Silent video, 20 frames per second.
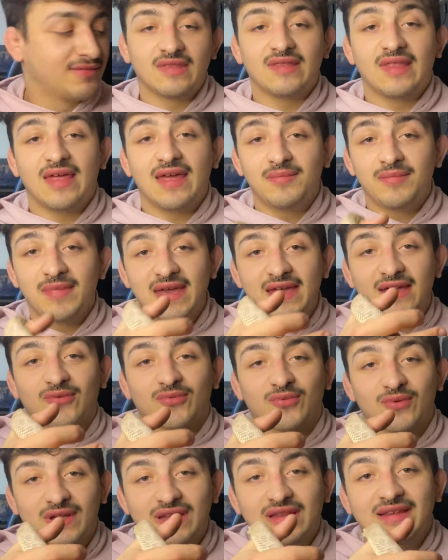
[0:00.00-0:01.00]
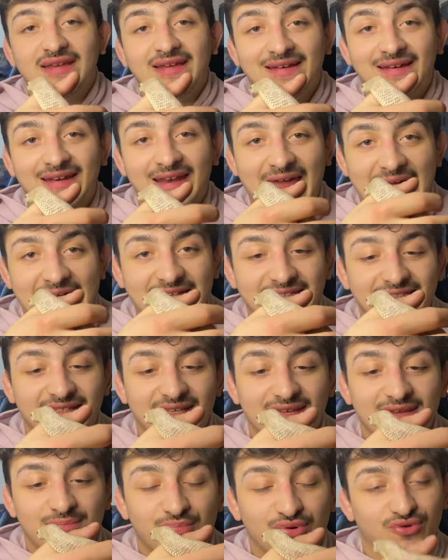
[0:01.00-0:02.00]
They make really
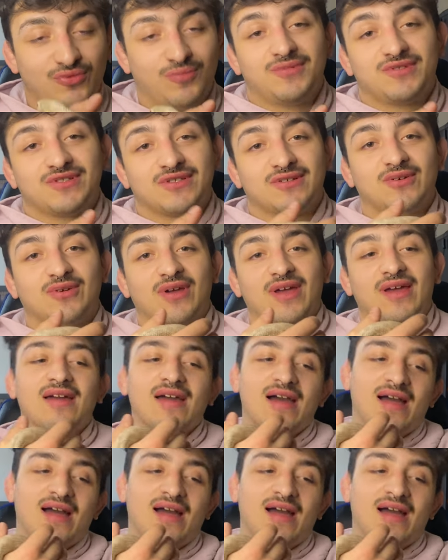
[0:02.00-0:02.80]
nasty poops, okay?